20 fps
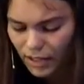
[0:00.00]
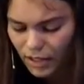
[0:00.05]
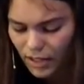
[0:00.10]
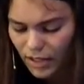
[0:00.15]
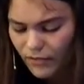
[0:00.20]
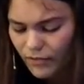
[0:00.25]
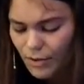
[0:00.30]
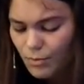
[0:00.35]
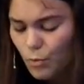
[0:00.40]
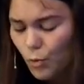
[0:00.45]

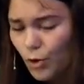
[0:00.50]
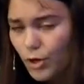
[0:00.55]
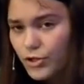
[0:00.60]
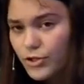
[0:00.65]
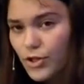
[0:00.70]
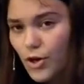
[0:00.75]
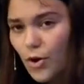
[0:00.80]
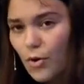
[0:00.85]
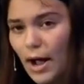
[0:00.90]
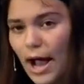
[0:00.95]
Even more
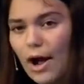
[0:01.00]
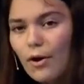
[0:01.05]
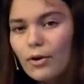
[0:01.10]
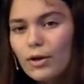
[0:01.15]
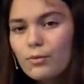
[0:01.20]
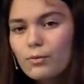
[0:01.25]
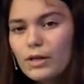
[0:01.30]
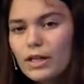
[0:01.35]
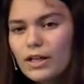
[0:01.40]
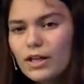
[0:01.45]
so, how
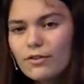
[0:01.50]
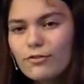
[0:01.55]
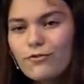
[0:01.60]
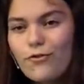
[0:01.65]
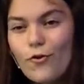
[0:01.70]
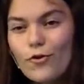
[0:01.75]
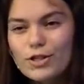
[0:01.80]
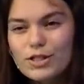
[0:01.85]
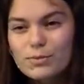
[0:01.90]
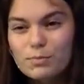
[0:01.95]
can we
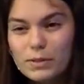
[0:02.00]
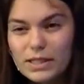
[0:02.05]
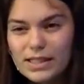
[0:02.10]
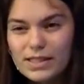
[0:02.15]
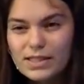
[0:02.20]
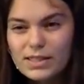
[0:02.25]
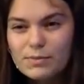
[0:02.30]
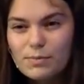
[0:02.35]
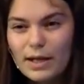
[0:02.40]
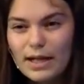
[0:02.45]
enforce
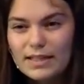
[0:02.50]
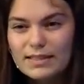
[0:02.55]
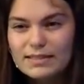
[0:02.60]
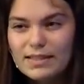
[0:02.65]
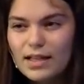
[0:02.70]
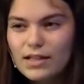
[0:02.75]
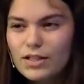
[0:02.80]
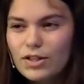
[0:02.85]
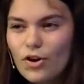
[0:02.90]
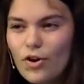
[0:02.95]
peace by
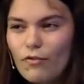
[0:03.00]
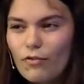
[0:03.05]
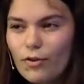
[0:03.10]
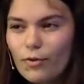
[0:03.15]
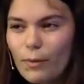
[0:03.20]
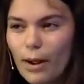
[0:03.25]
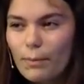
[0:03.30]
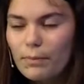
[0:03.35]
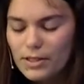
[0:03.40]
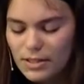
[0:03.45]
sending over
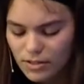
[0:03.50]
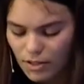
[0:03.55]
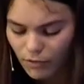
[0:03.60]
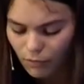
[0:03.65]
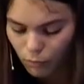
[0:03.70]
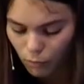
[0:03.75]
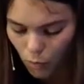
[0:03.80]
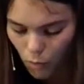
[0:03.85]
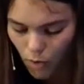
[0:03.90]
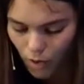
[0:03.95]
weapons of
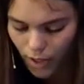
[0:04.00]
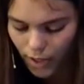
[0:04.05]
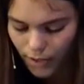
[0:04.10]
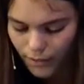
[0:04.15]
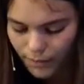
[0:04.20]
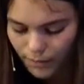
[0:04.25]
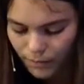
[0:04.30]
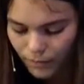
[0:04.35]
war?